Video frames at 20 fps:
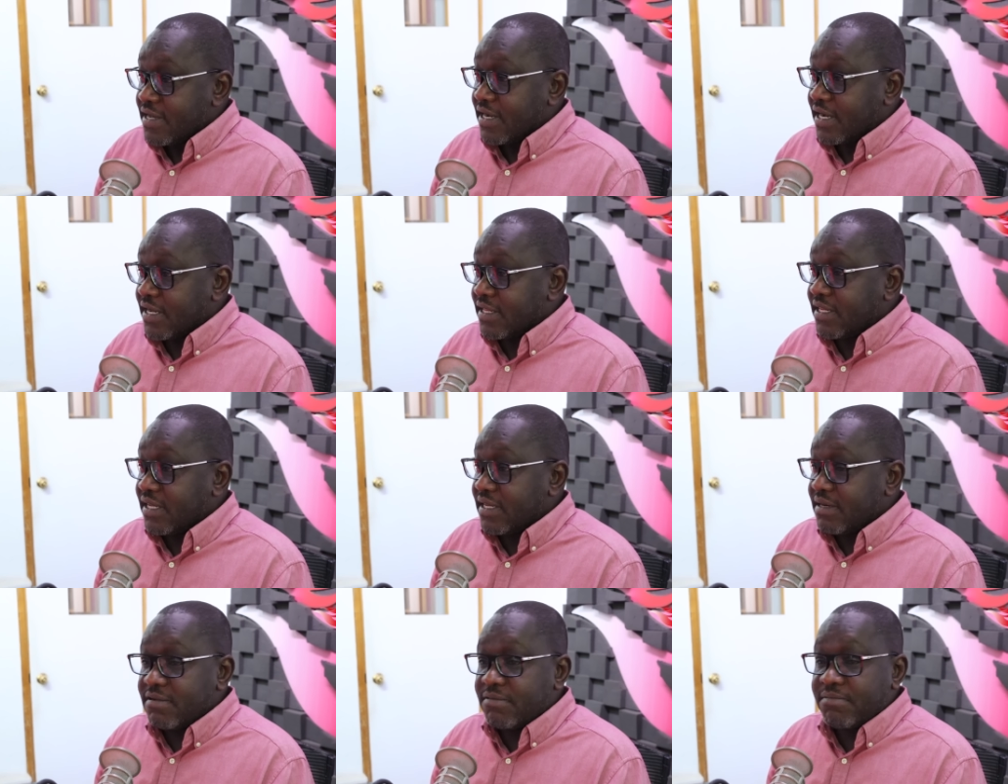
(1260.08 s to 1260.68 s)

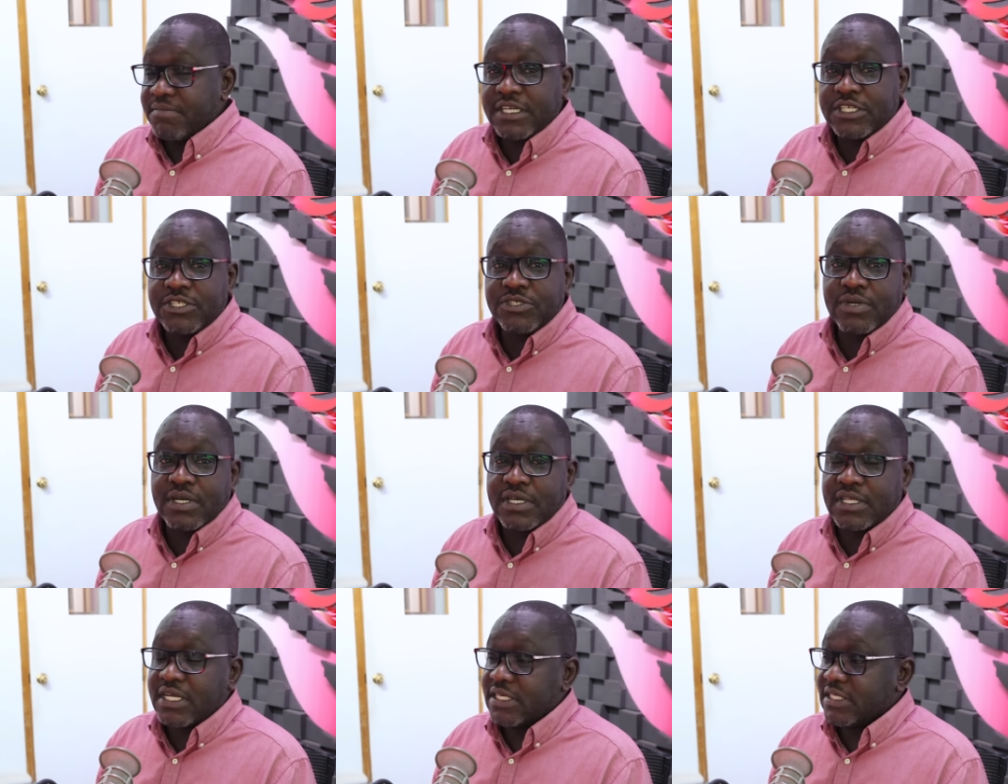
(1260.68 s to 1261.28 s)
and then make
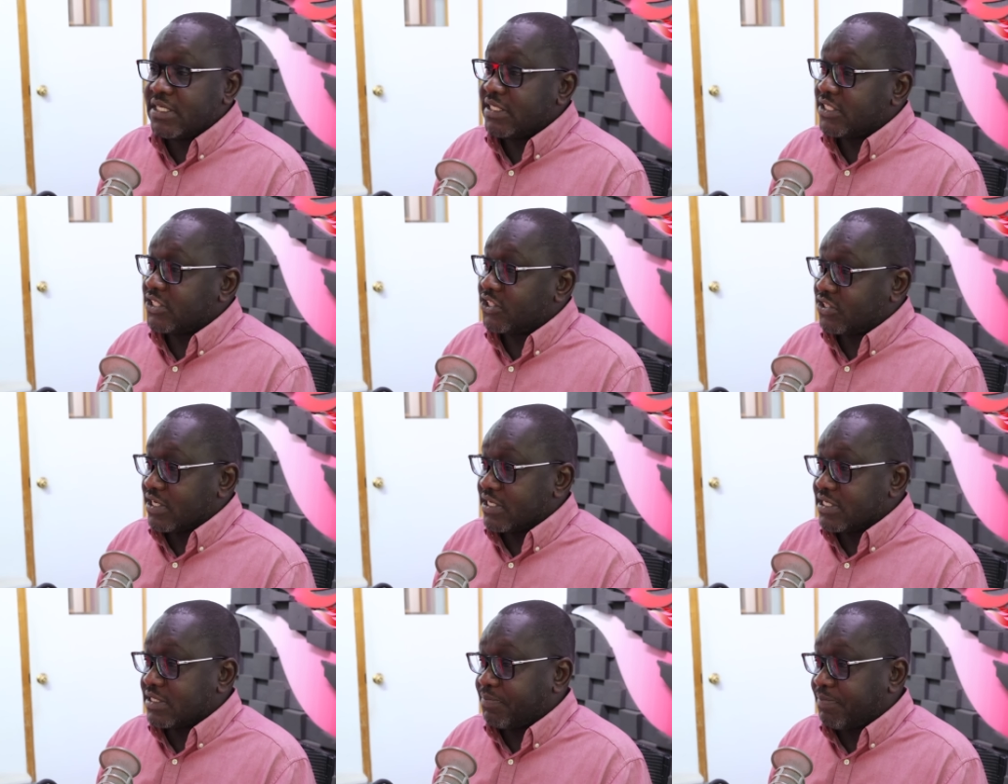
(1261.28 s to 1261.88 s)
sure that it's
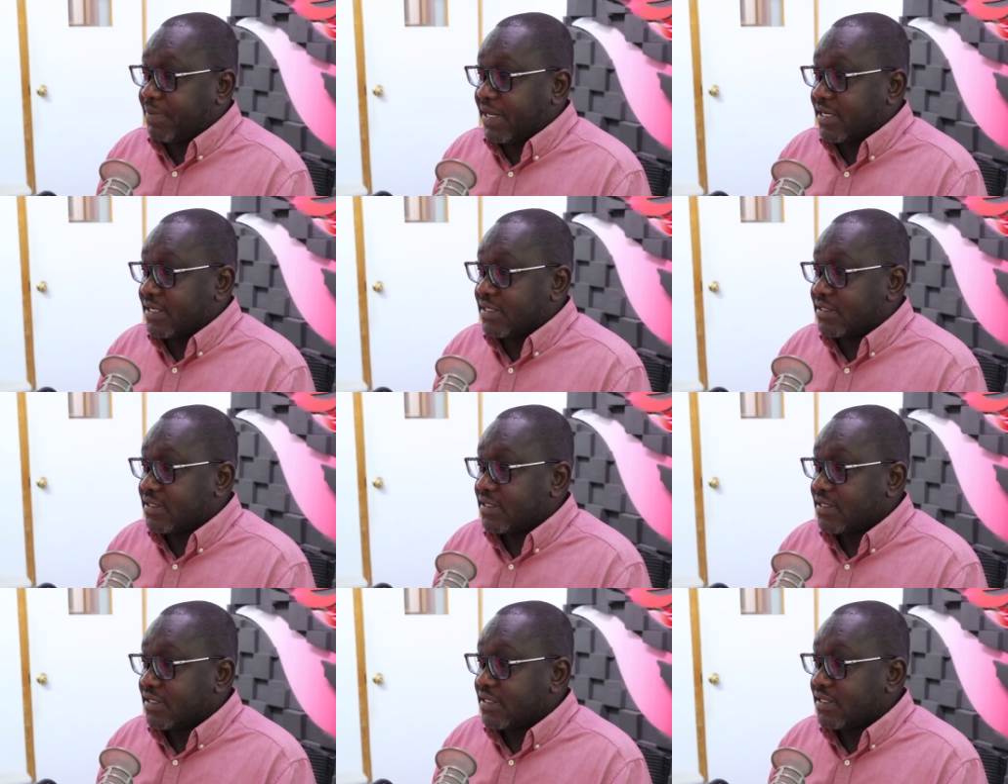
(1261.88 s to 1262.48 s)

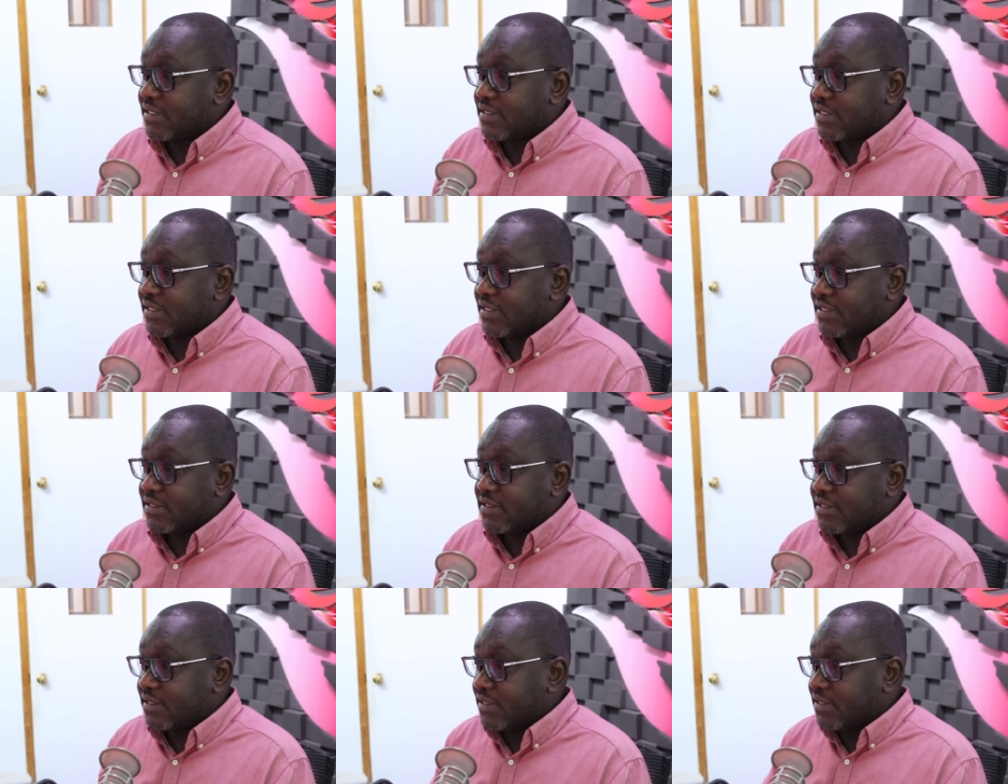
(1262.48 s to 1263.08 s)
transparent. It's,
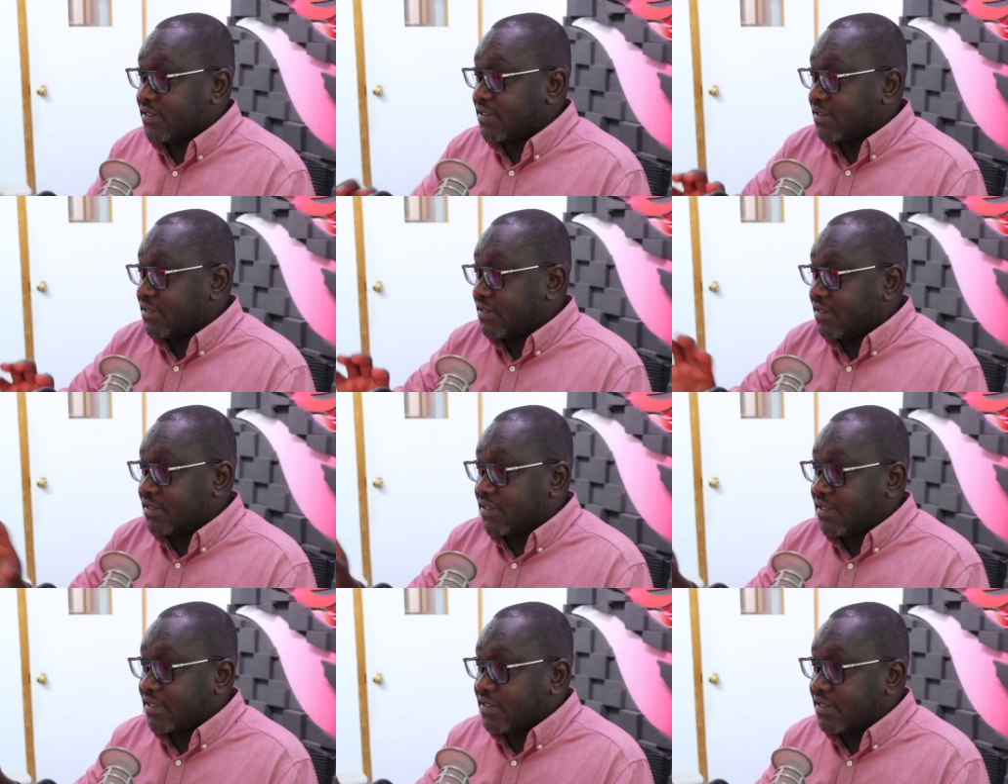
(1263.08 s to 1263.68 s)
it's,
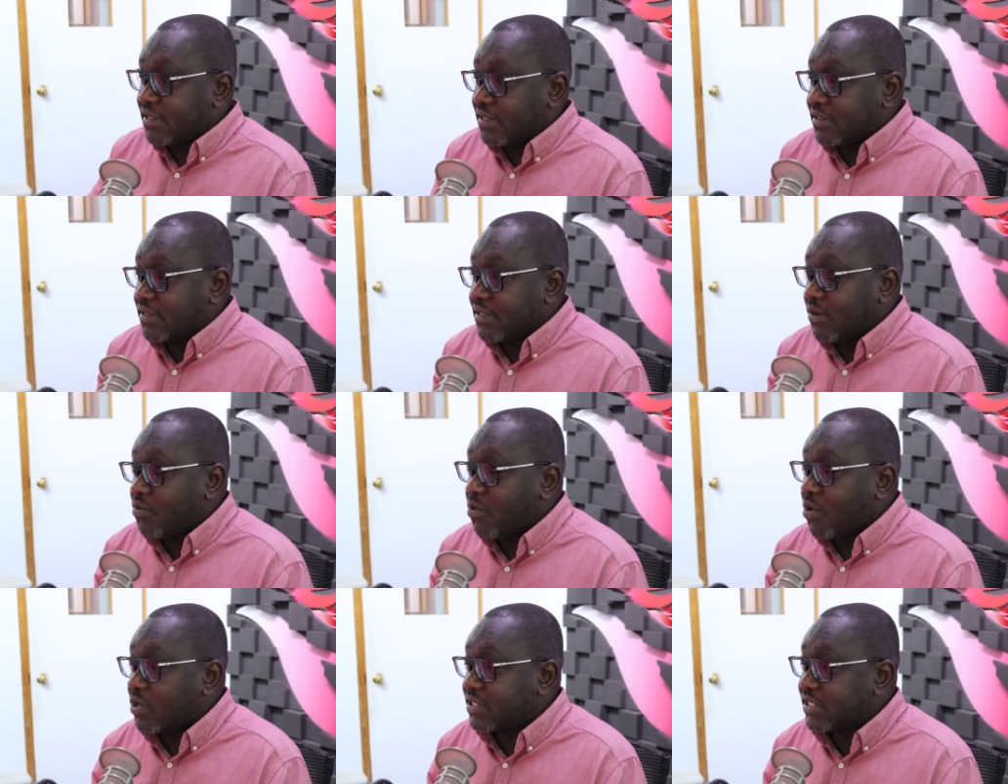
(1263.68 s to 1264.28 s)
the,
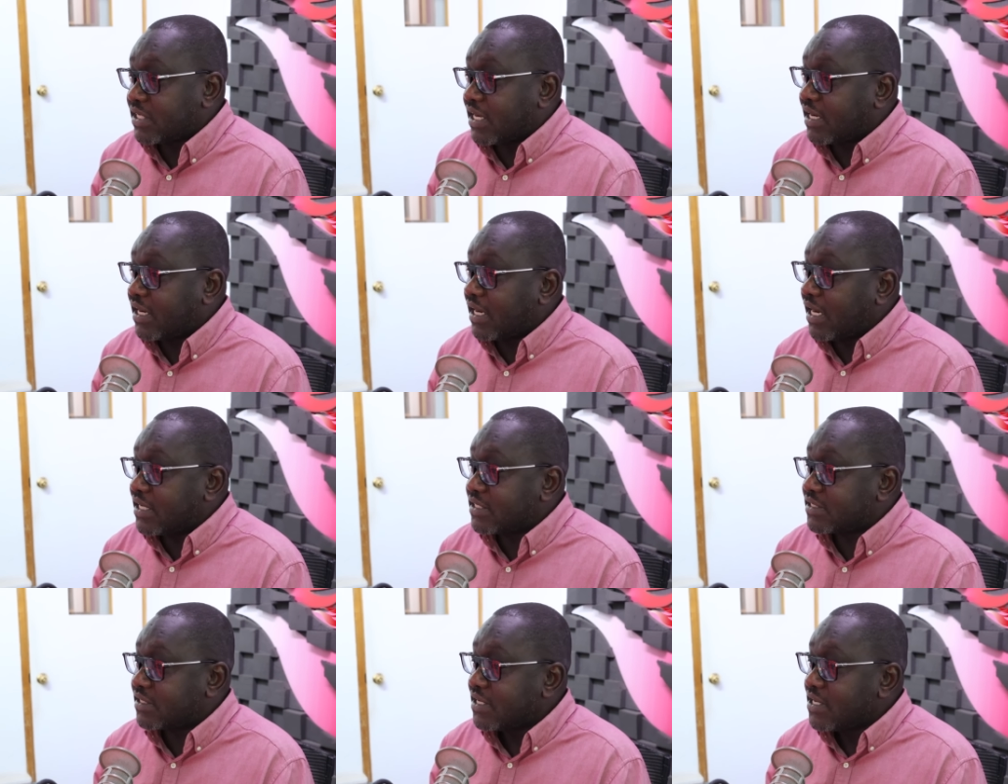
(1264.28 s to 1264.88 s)
the walls are
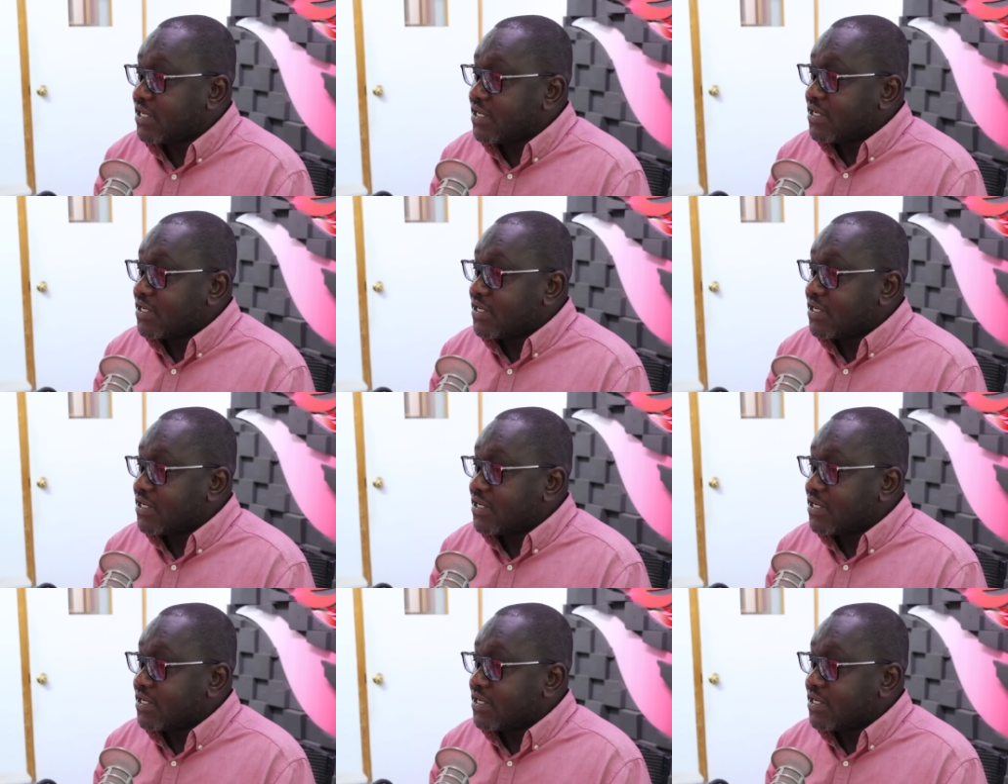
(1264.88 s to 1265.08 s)
glass,